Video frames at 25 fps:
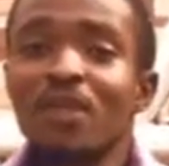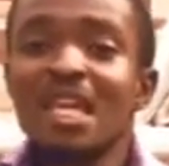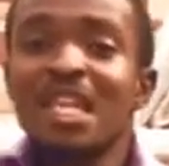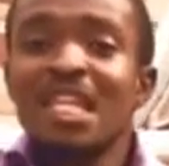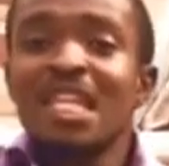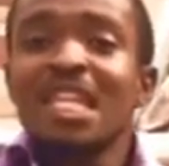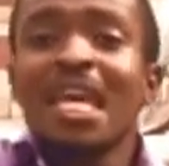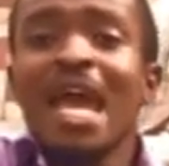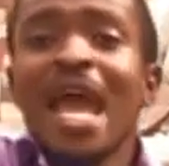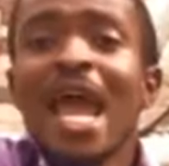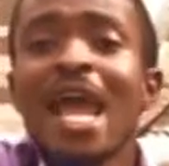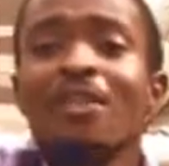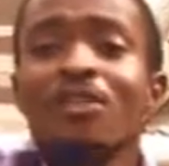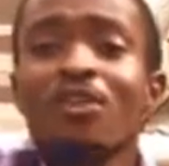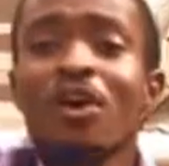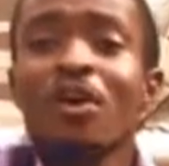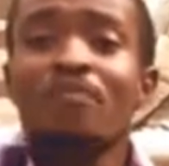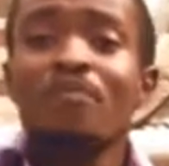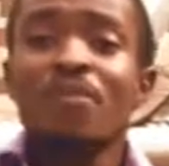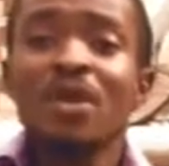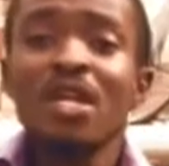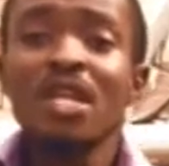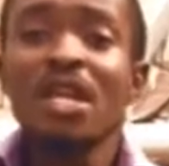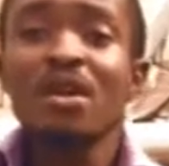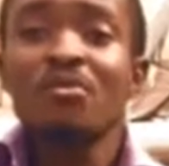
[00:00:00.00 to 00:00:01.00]
they still end
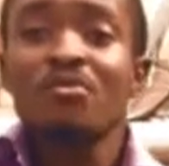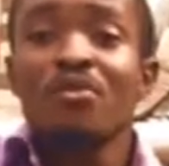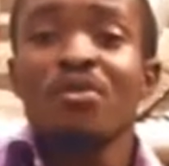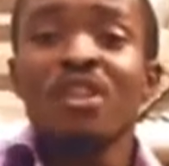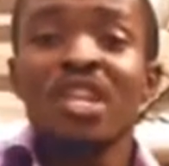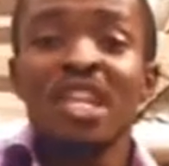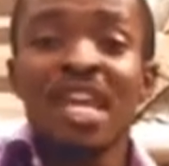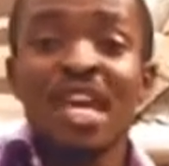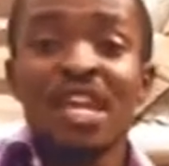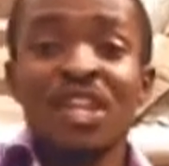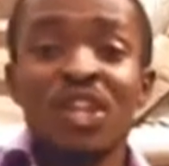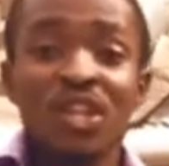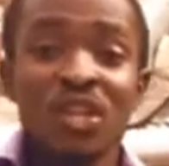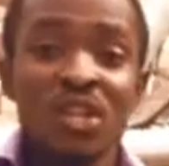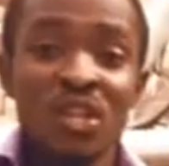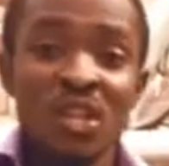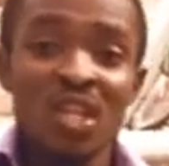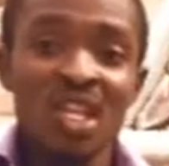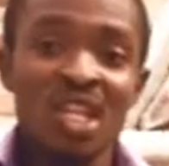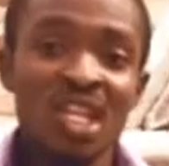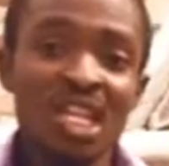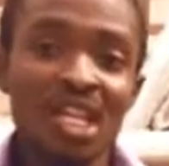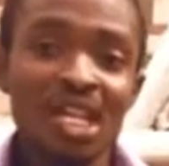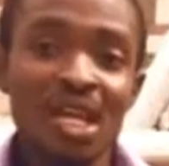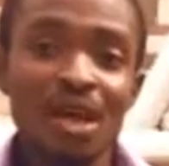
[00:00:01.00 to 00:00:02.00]
up being a roadside
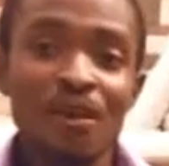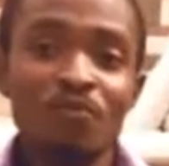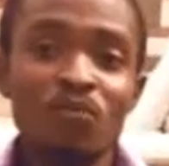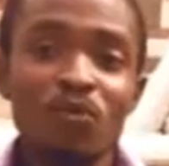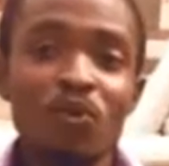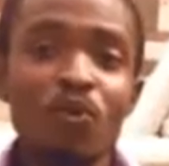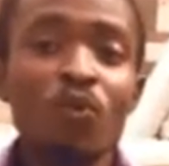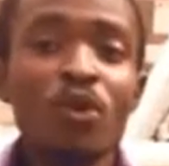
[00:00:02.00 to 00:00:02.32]
chin-chin seller,